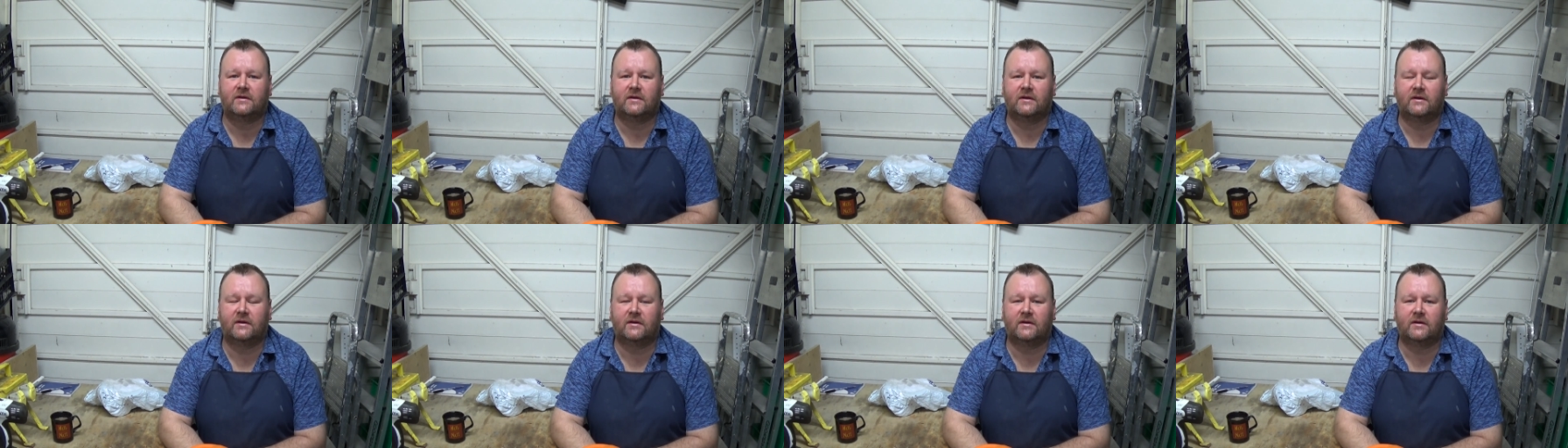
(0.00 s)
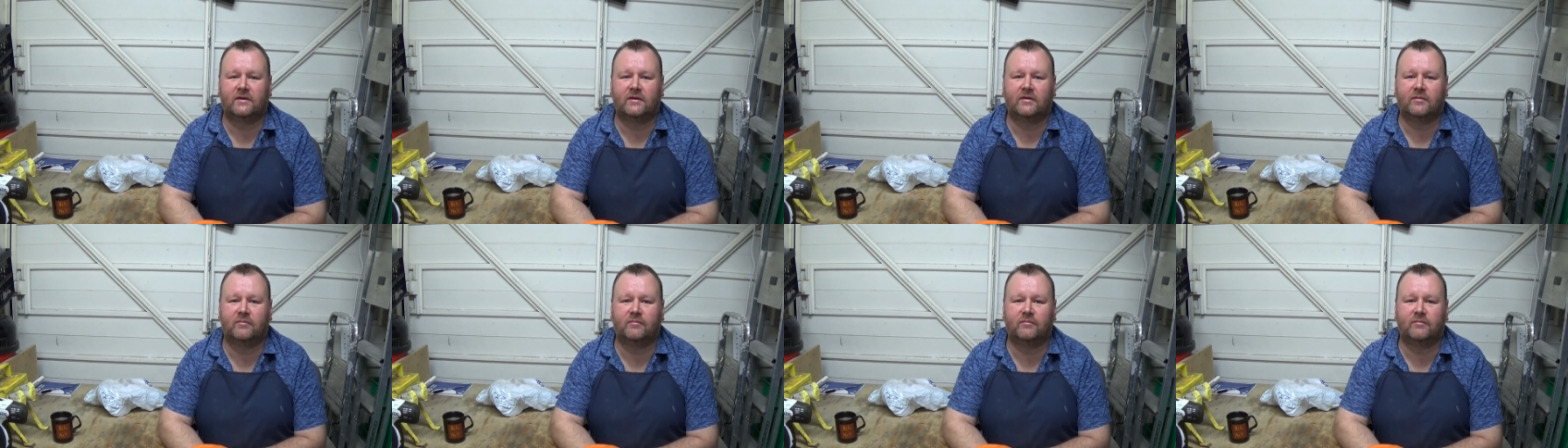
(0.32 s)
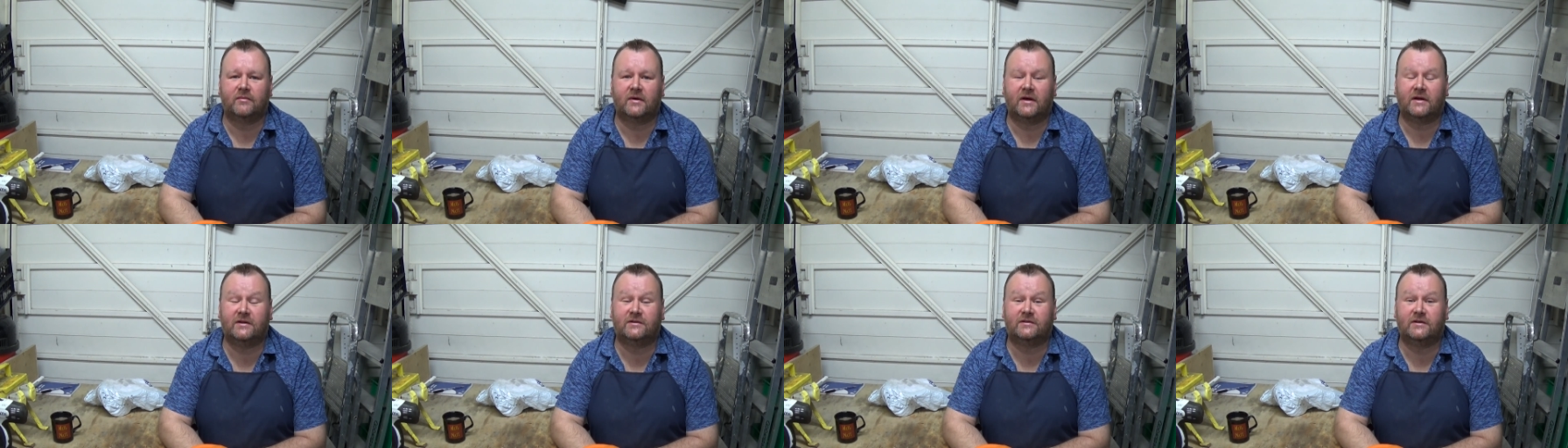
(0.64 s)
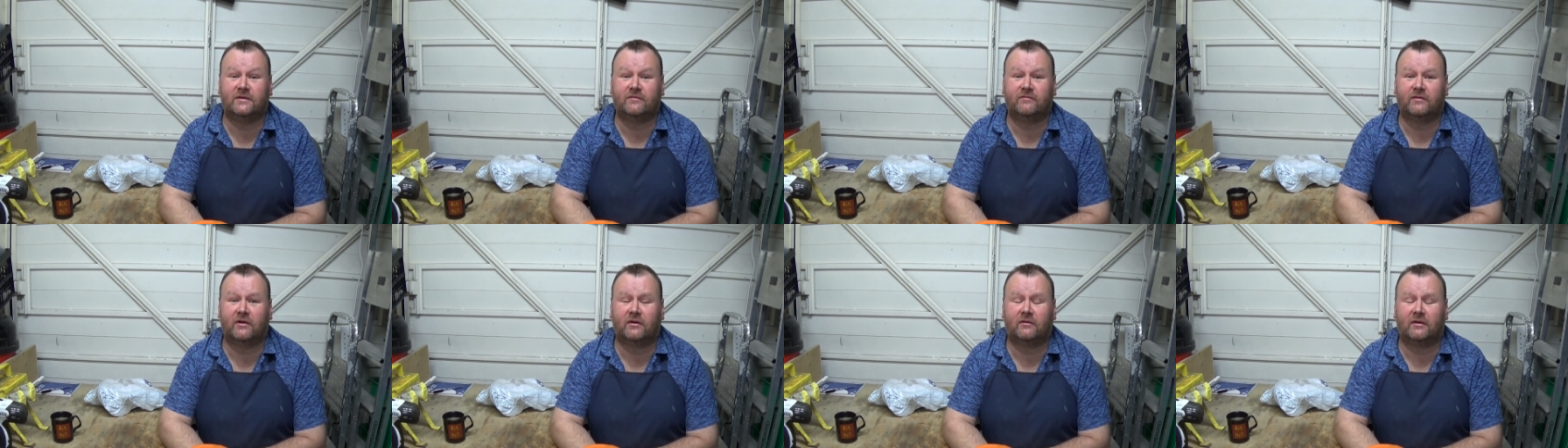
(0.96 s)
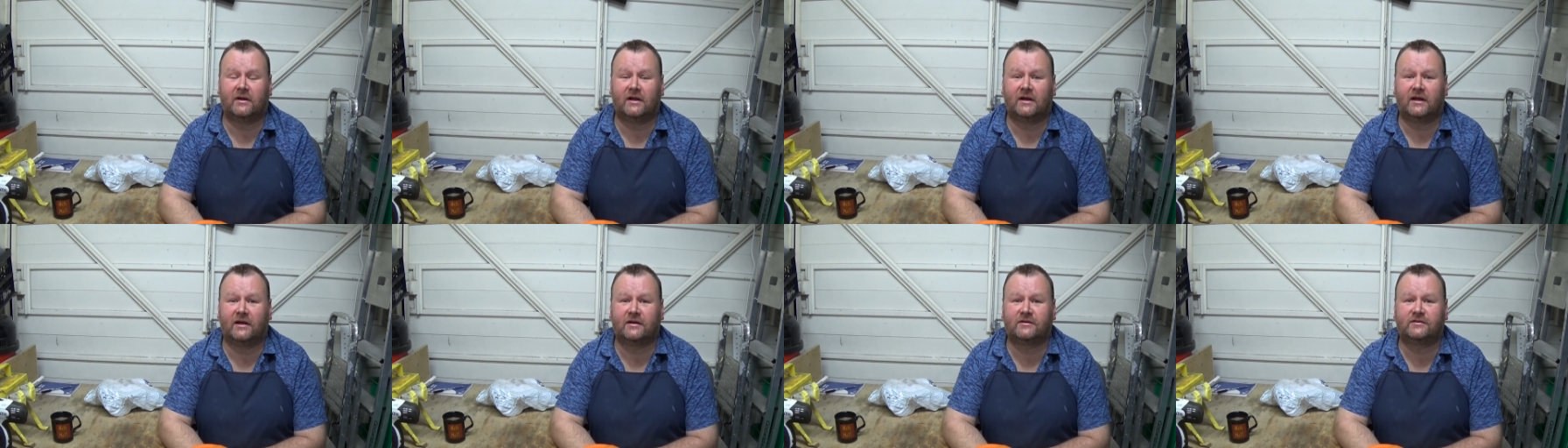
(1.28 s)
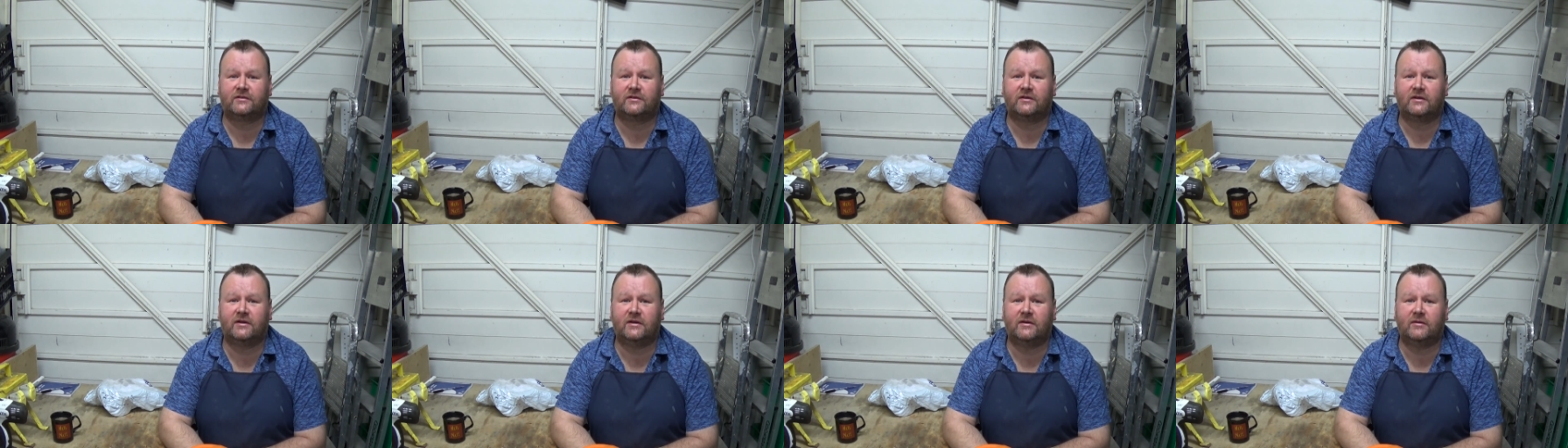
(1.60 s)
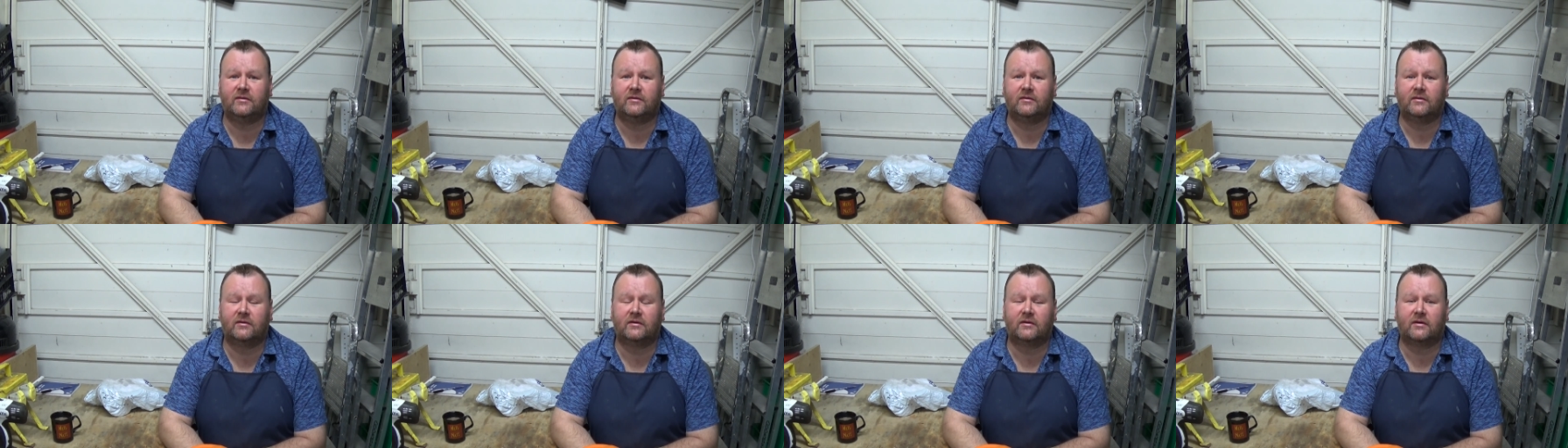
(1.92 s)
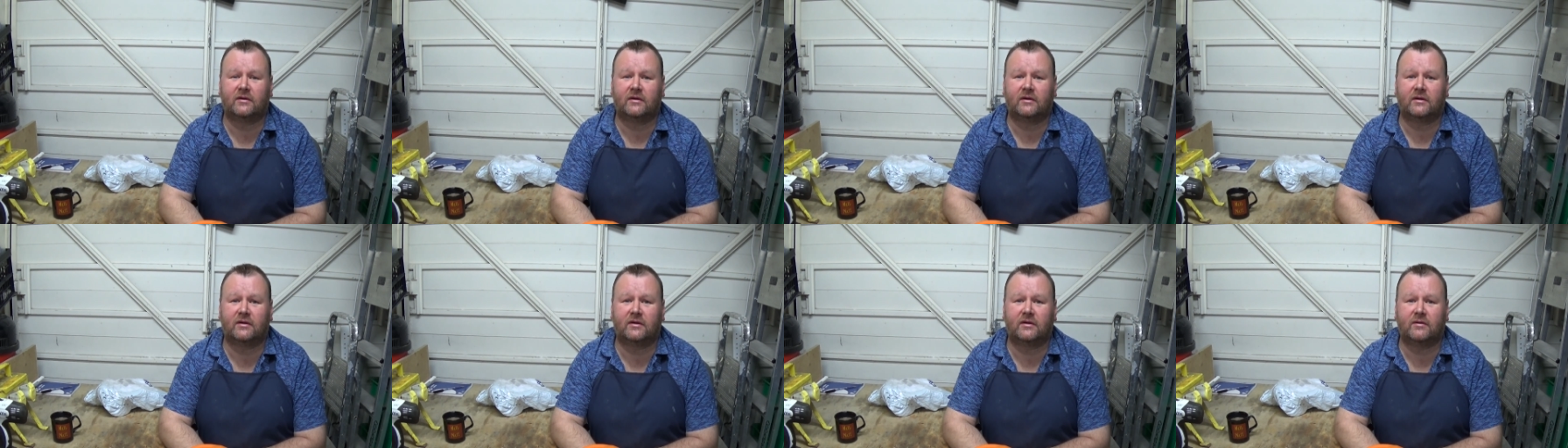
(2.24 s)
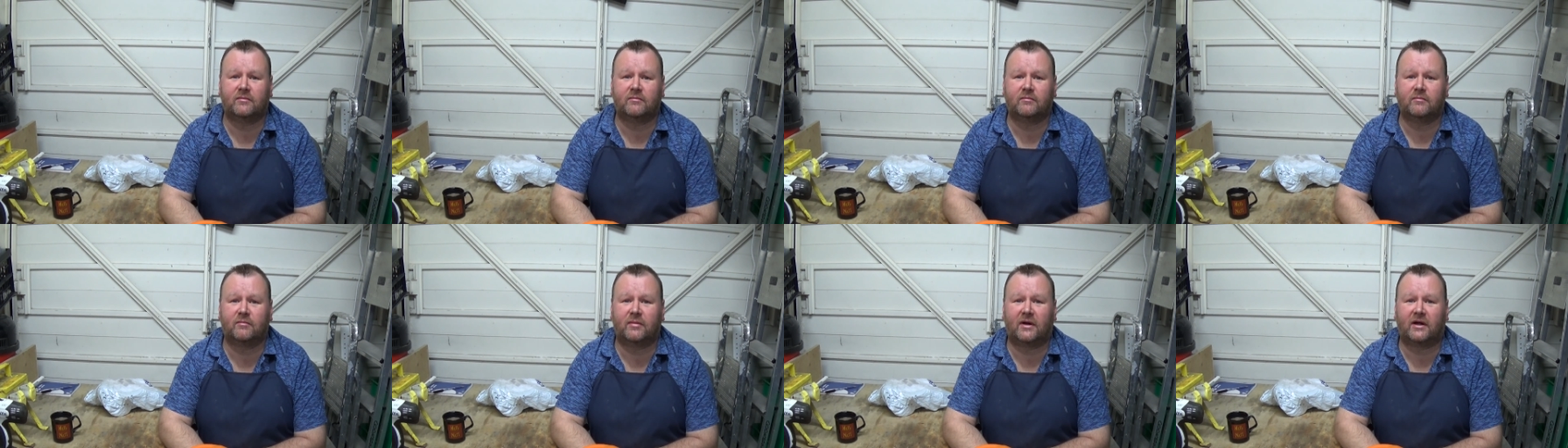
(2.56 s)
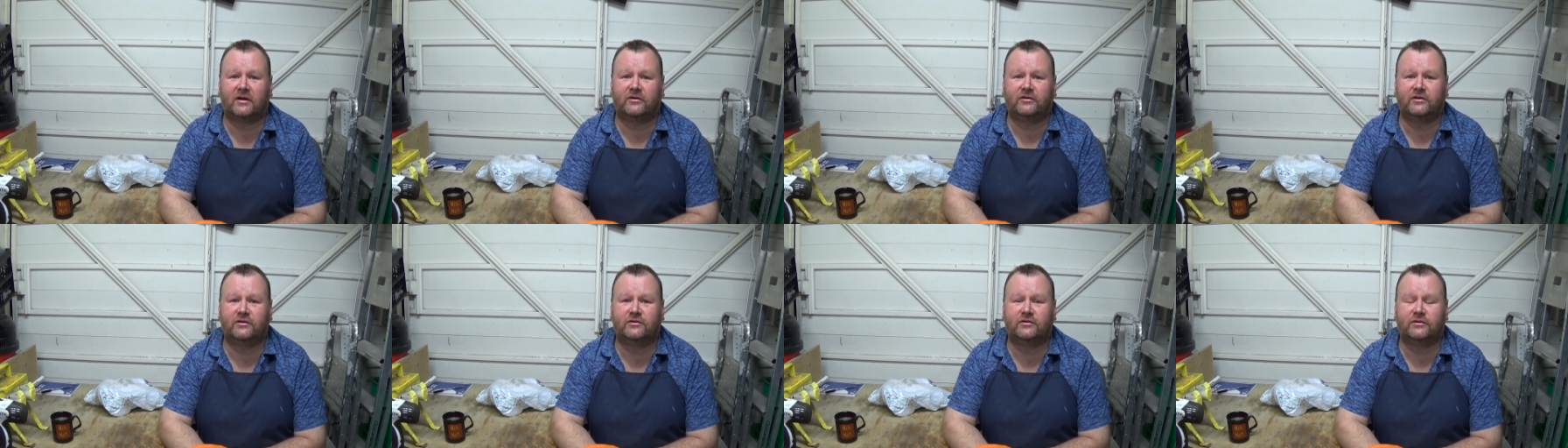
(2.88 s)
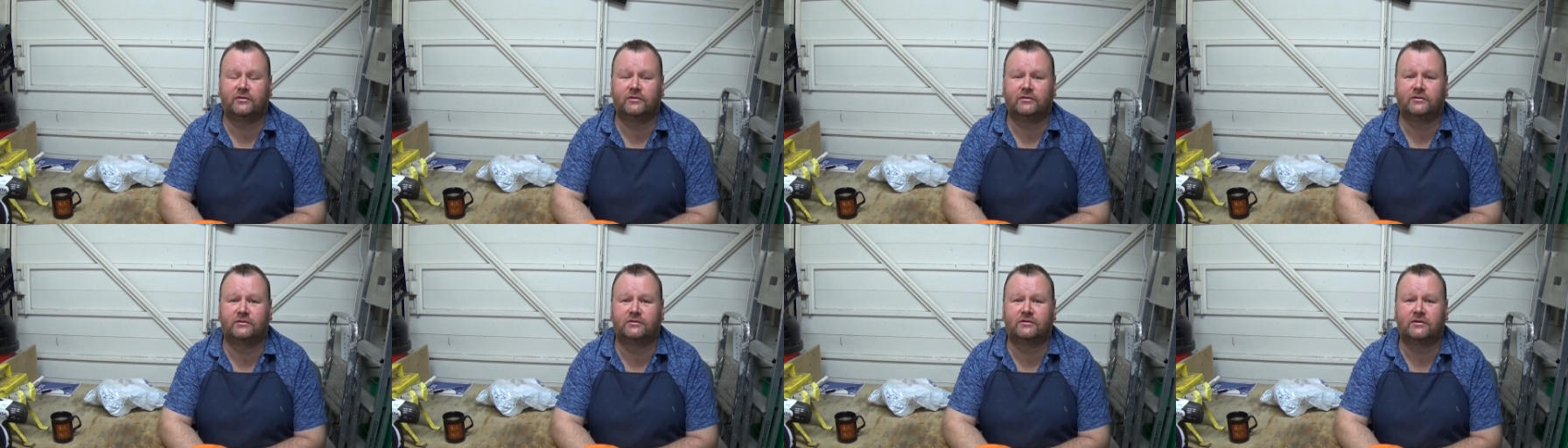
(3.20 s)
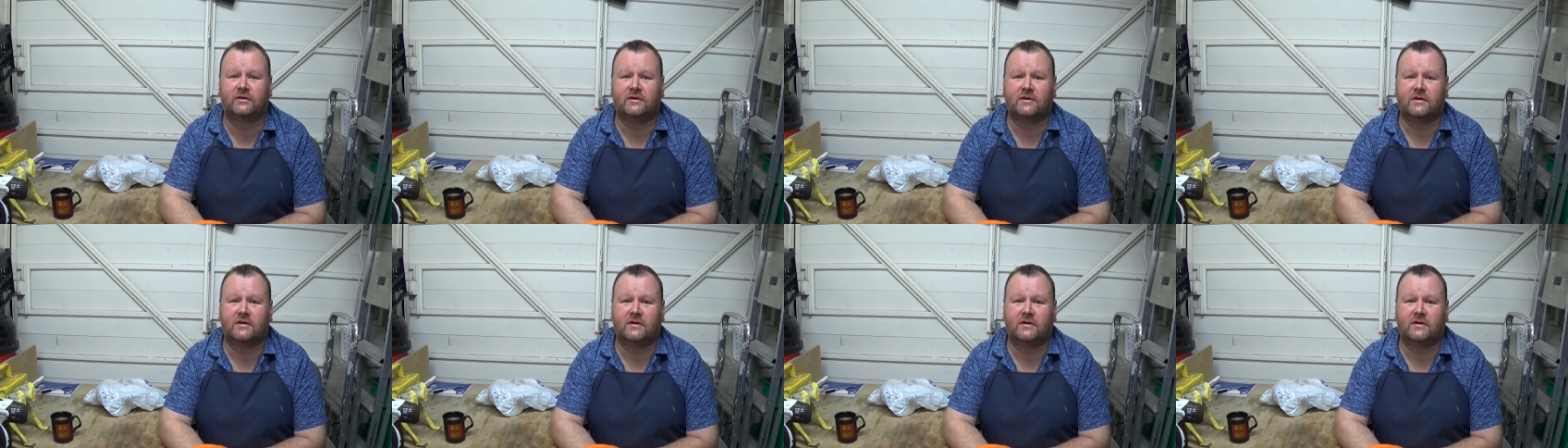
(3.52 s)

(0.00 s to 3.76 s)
18V LXT battery tools.